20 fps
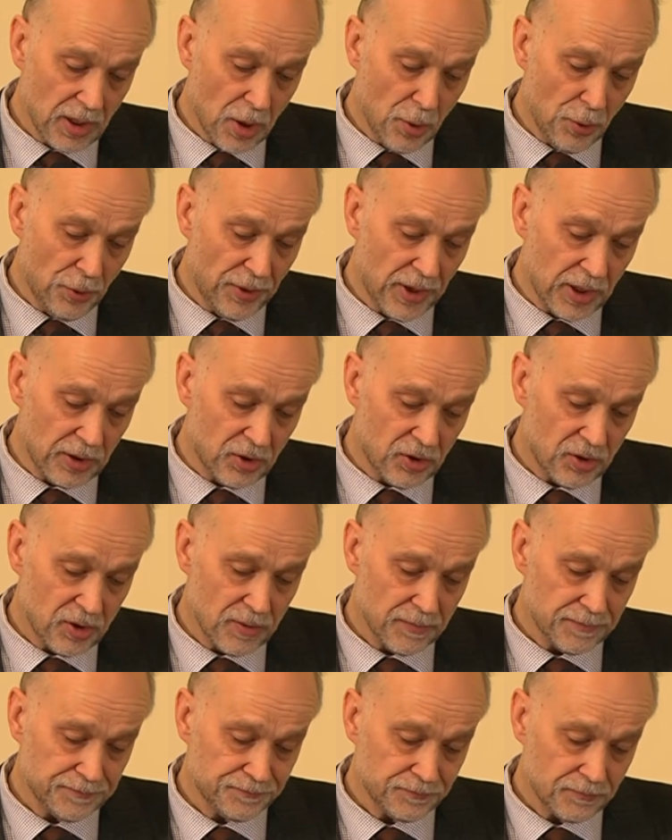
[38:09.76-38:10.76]
our reach.
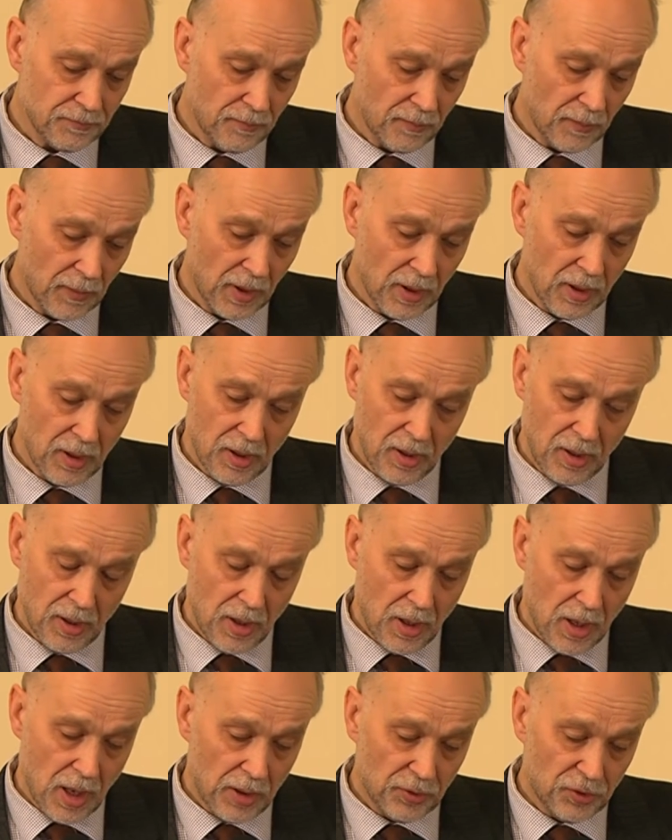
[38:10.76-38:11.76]

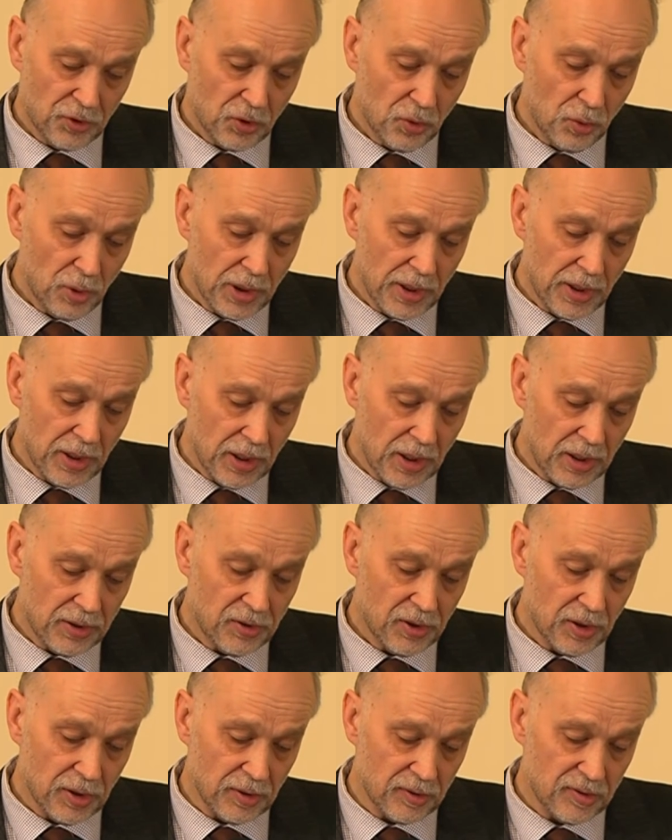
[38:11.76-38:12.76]
And truly
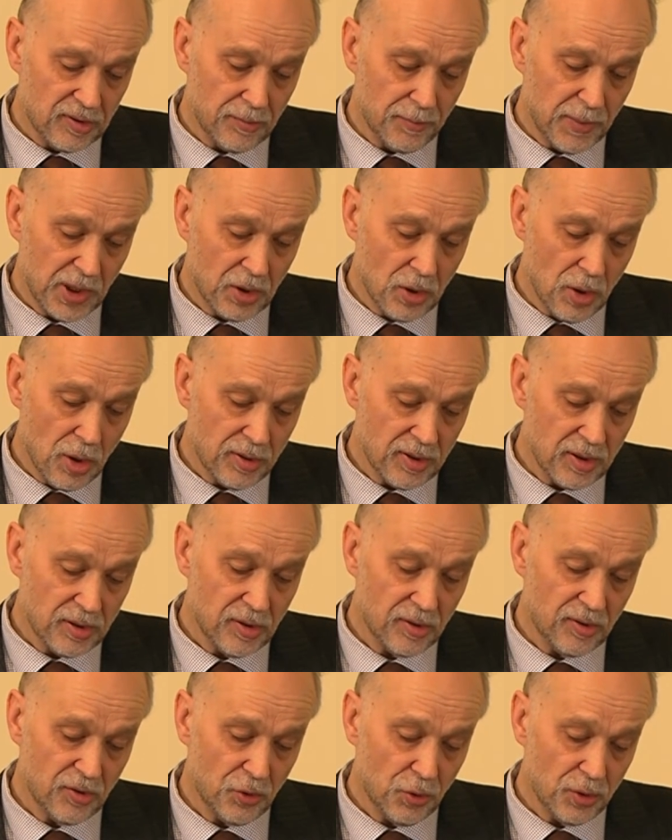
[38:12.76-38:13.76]
it is, because it
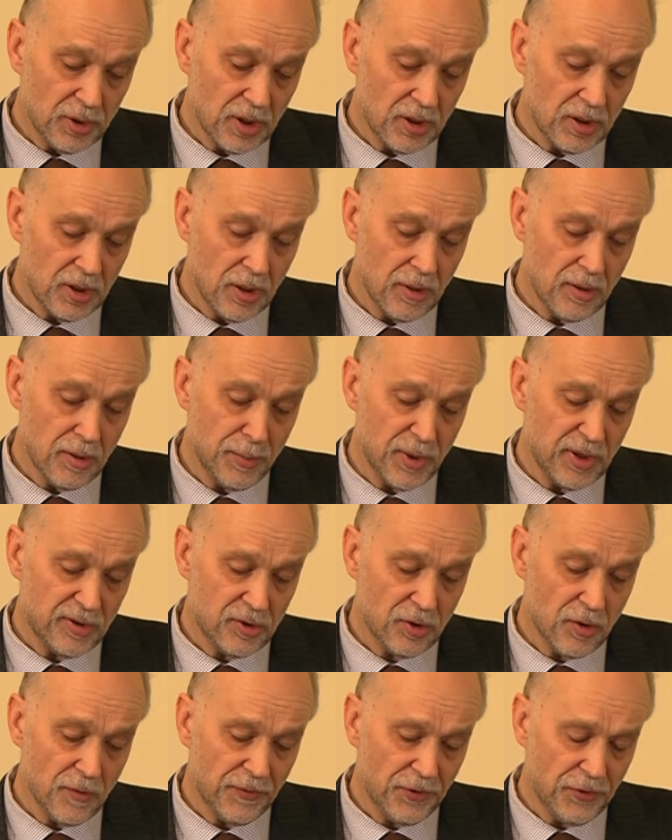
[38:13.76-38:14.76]
is rooted in the
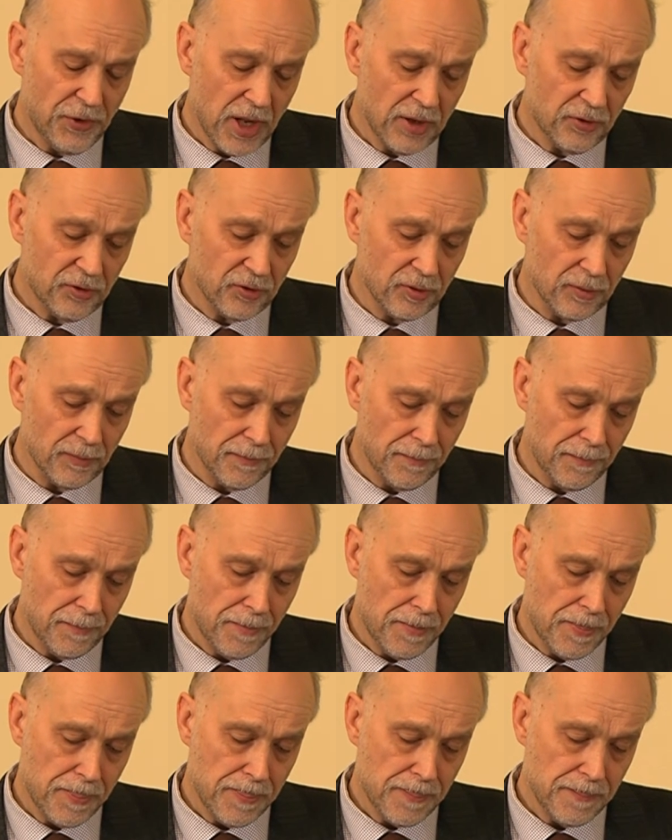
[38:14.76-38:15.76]
mystery of creation.
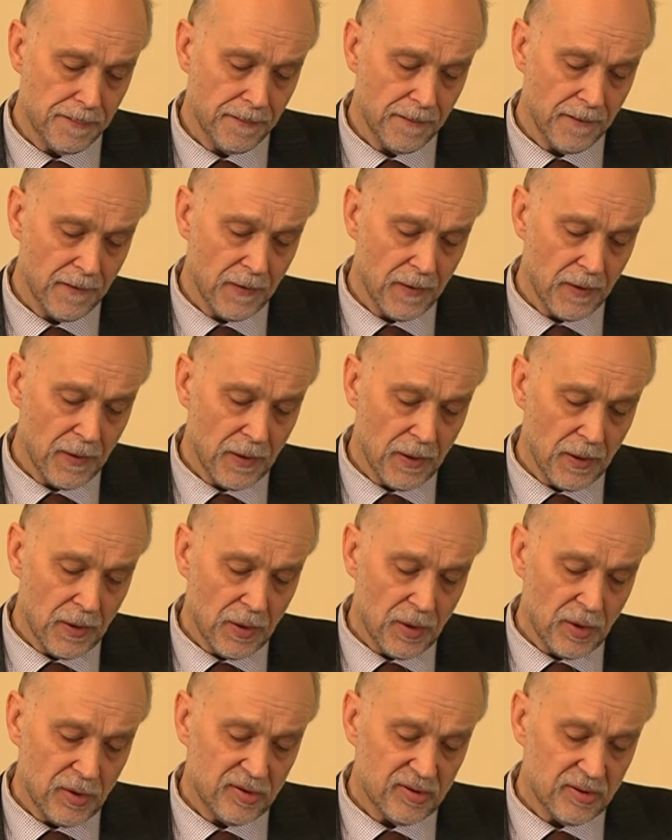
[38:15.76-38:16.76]

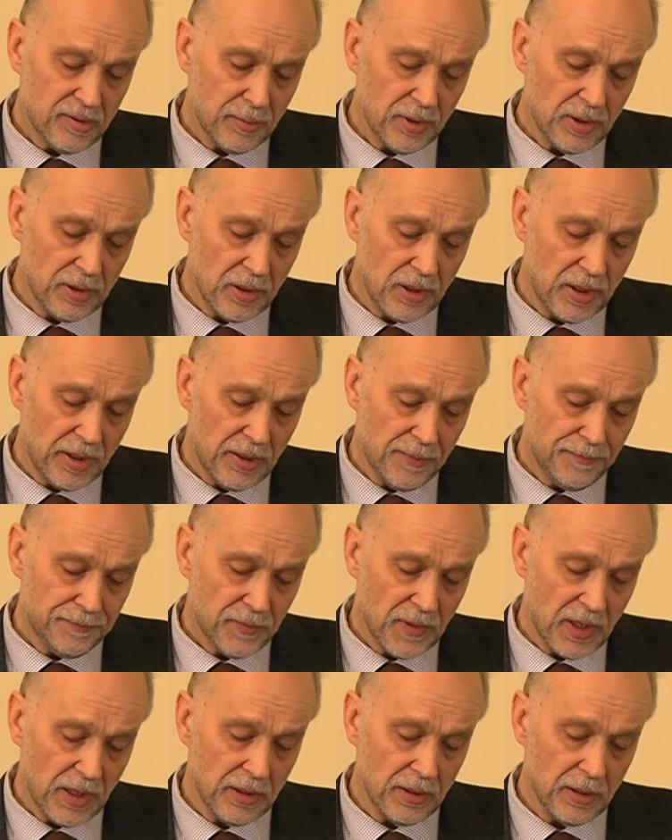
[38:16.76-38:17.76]
Similarly,
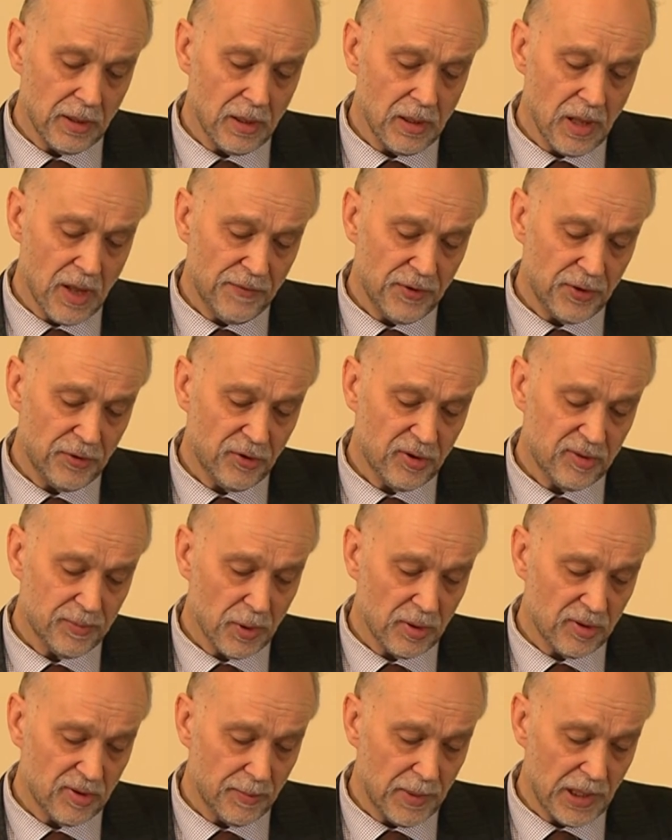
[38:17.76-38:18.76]
in Love and
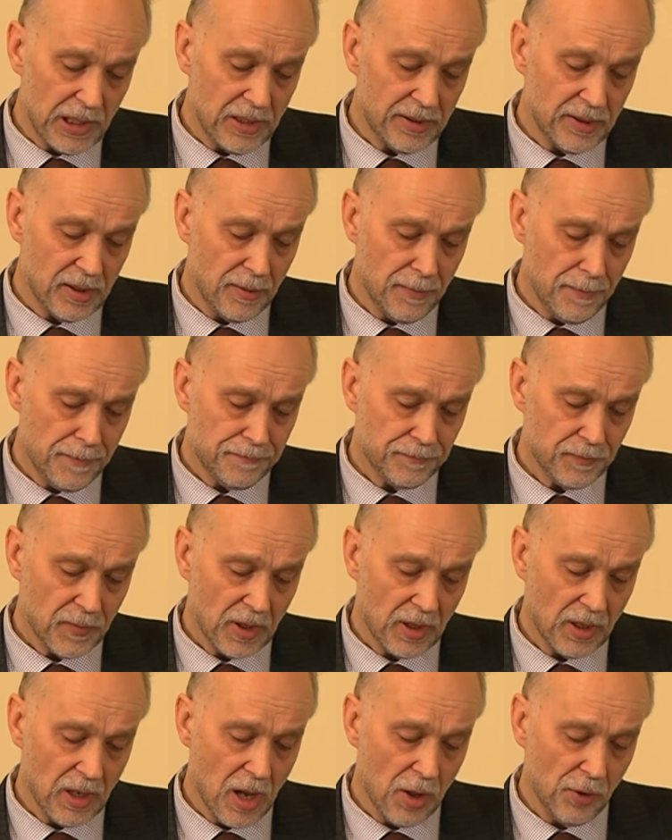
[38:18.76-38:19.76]
Responsibility,
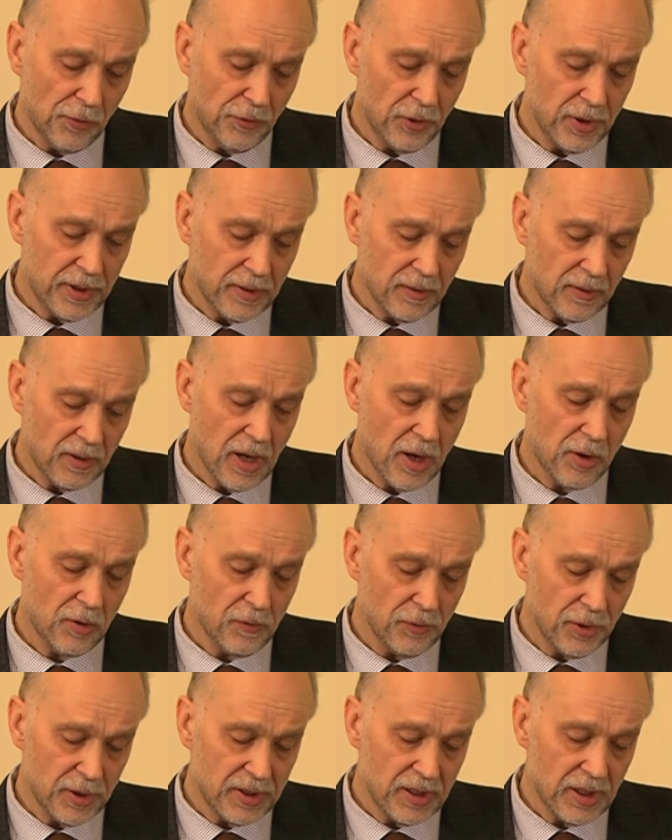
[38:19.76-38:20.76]
Karl
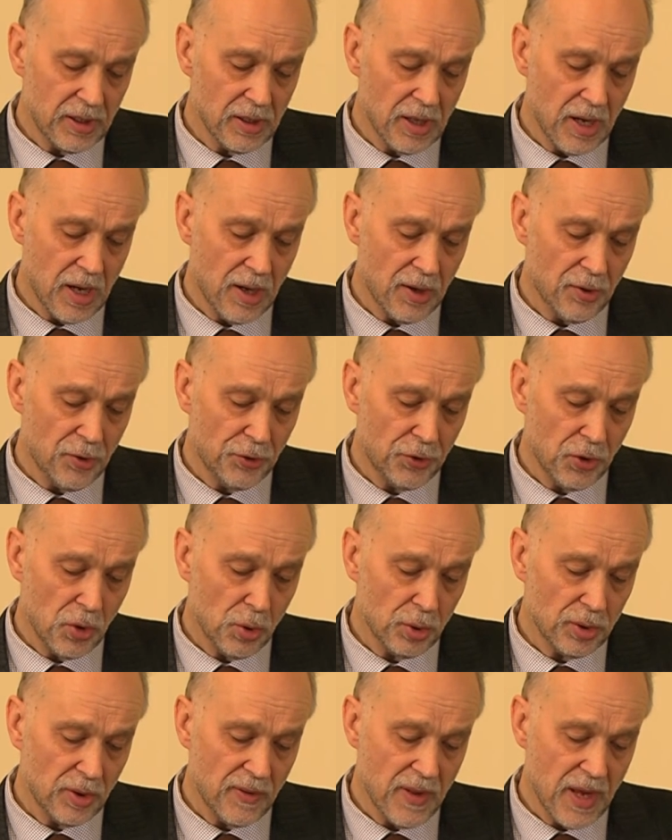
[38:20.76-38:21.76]
Wojtyla
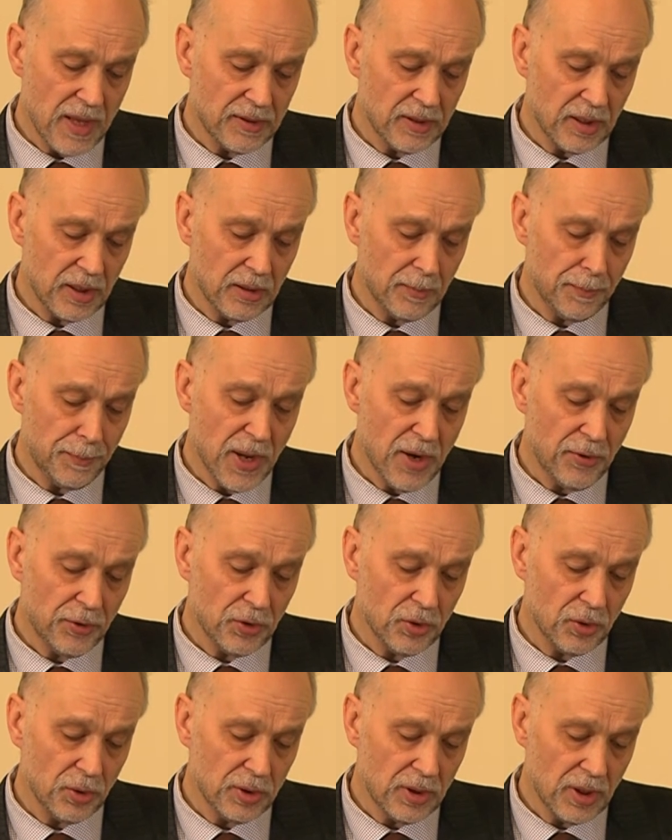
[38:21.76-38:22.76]
wrote that in
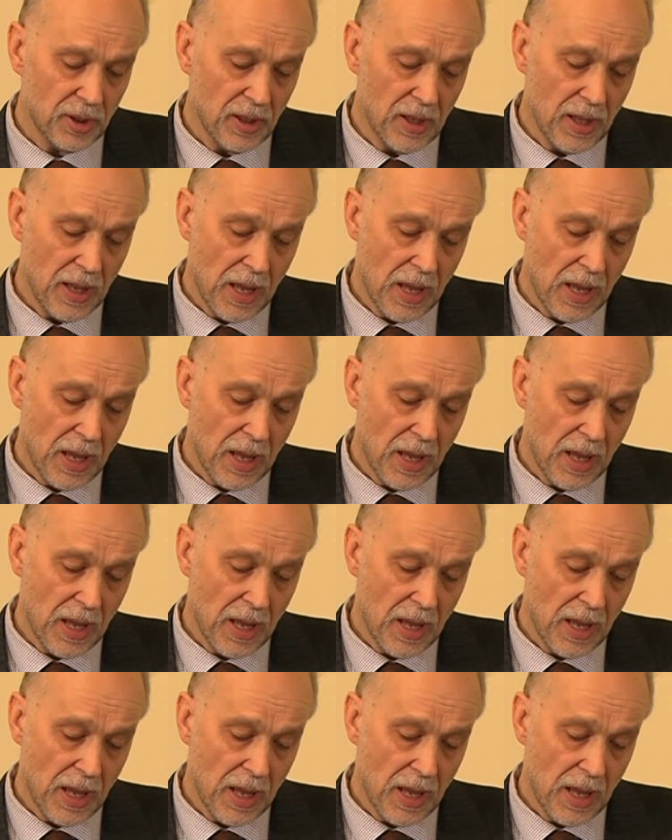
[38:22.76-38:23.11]
parenthood,